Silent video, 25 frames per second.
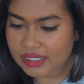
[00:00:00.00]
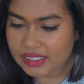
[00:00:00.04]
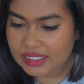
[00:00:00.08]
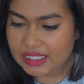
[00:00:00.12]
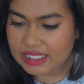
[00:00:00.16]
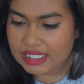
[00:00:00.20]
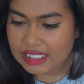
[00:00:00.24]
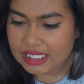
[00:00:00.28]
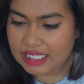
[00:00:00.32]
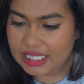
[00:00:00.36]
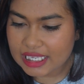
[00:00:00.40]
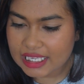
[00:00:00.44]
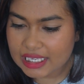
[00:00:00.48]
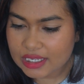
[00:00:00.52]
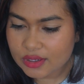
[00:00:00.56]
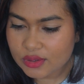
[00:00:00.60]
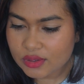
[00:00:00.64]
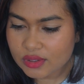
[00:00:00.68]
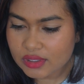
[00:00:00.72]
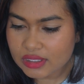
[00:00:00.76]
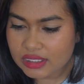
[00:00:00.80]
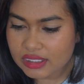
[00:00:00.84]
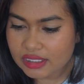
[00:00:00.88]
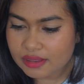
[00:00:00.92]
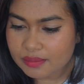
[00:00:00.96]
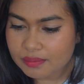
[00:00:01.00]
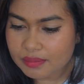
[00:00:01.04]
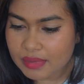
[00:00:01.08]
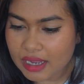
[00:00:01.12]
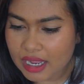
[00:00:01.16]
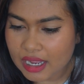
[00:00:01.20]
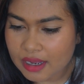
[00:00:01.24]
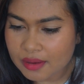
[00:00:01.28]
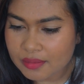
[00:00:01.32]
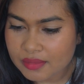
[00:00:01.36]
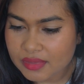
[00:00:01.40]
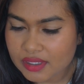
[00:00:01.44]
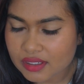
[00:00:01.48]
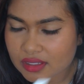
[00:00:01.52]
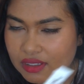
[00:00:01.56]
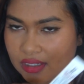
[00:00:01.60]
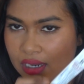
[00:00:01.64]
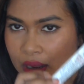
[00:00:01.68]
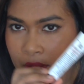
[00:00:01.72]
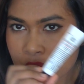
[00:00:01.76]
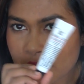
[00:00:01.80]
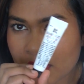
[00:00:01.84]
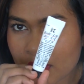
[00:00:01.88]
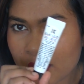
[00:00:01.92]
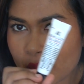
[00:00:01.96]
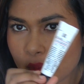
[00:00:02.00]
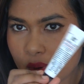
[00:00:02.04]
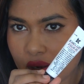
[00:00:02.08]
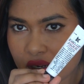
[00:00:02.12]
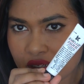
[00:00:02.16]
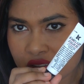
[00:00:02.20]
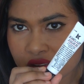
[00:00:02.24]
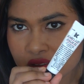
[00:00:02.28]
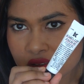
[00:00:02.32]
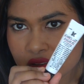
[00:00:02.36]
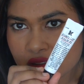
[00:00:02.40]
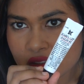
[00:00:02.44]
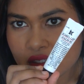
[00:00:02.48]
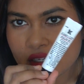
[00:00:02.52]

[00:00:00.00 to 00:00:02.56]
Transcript: It's the Kiehl's lip balm in number 1.